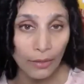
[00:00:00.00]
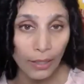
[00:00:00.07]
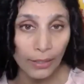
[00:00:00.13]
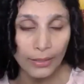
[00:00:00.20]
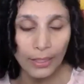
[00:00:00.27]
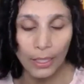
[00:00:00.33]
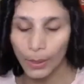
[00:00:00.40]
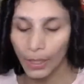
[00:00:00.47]
right
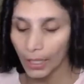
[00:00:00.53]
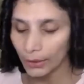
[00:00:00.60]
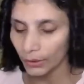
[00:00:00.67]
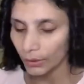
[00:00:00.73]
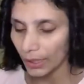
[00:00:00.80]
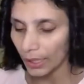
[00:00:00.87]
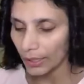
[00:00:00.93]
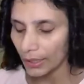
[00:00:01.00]
now in our
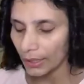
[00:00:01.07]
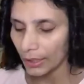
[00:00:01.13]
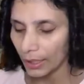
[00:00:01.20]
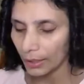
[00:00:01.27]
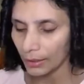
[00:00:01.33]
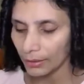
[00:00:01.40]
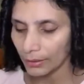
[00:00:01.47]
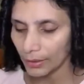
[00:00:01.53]
society, they
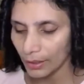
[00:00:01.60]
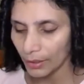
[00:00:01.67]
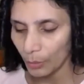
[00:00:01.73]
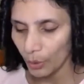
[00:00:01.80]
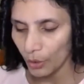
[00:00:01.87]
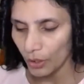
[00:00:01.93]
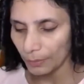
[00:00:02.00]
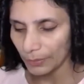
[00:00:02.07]
are considered
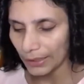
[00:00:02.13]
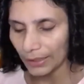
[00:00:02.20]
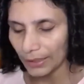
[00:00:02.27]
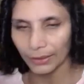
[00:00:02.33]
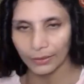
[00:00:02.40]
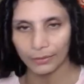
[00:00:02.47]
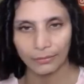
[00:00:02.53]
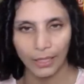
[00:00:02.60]
more gypsies
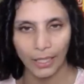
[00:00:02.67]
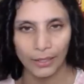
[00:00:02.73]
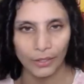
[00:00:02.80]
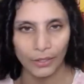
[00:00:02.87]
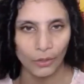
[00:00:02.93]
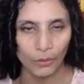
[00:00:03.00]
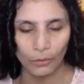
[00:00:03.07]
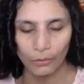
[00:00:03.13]
and you
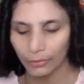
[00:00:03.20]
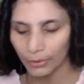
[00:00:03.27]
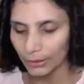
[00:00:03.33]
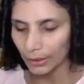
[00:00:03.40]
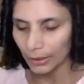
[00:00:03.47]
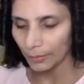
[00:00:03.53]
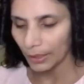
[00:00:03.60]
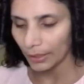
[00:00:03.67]
know,
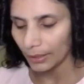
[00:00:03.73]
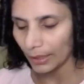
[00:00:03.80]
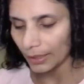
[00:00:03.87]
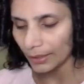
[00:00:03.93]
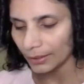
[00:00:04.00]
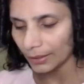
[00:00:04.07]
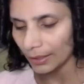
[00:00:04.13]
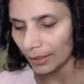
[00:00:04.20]
something
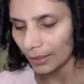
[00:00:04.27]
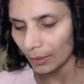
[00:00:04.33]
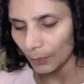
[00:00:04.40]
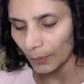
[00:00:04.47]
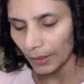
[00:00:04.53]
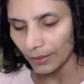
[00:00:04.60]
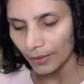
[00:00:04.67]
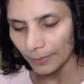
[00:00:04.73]
that's a little
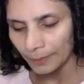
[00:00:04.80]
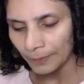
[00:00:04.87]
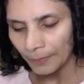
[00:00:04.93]
weird.